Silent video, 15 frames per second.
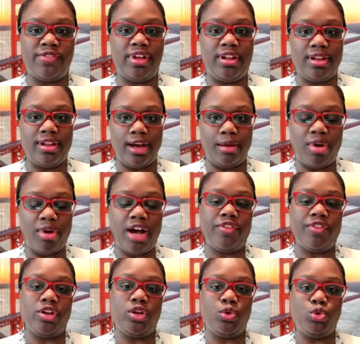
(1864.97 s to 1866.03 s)
of that
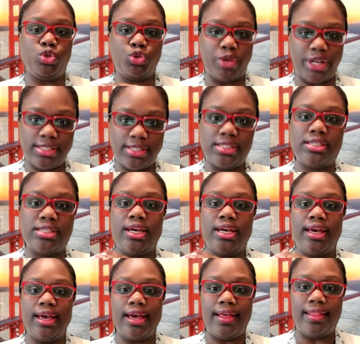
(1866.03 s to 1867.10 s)
nonprofit who trust
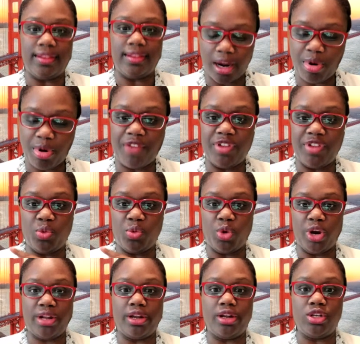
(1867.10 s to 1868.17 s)
the nonprofit, the
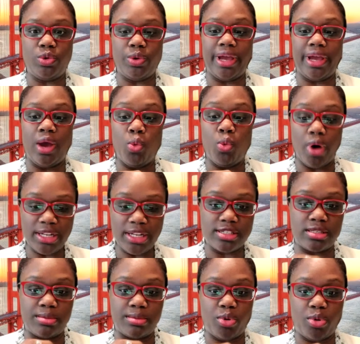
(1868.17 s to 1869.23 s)
work they're doing, and want to
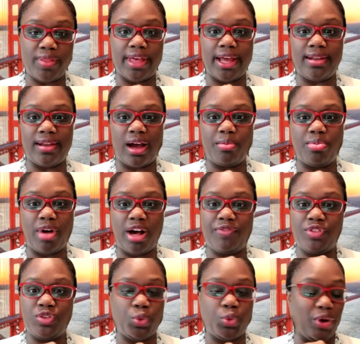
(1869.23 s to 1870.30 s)
support that
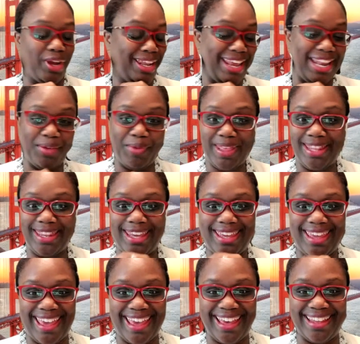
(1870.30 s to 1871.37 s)
nonprofit's work in any way that they
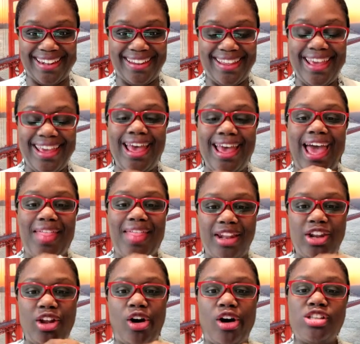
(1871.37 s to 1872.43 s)
can. And then
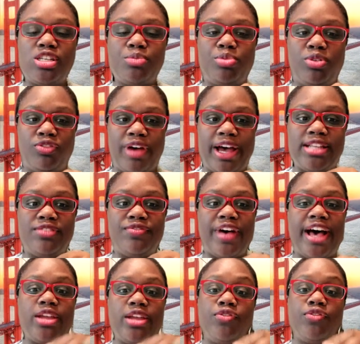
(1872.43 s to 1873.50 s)
it also provides
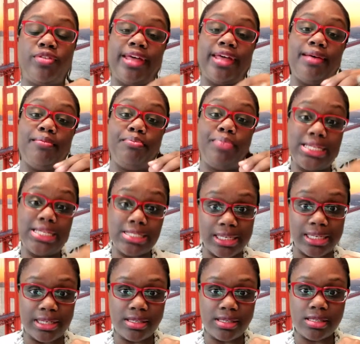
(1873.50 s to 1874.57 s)
value for that
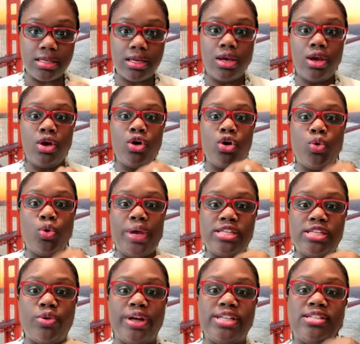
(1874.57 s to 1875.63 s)
business who
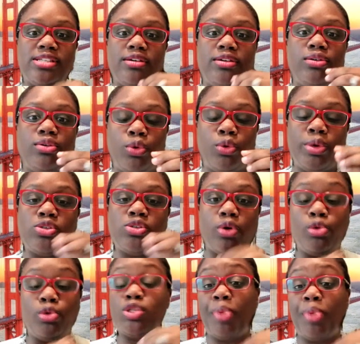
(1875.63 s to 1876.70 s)
is going to, who's
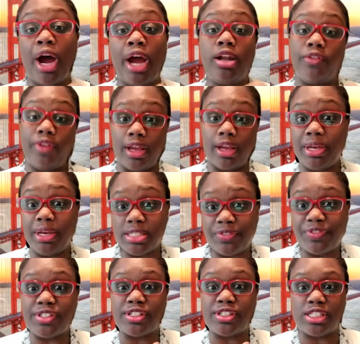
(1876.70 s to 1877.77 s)
partnering, because
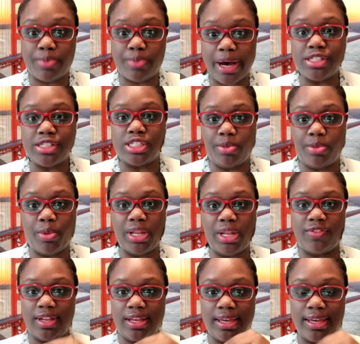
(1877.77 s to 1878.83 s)
if it's a sponsorship or
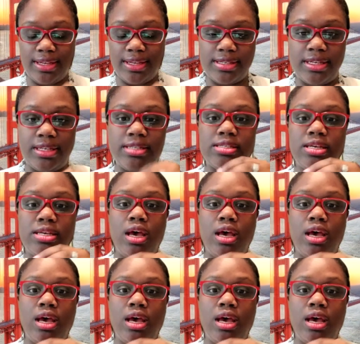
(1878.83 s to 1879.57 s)
whatever the case is,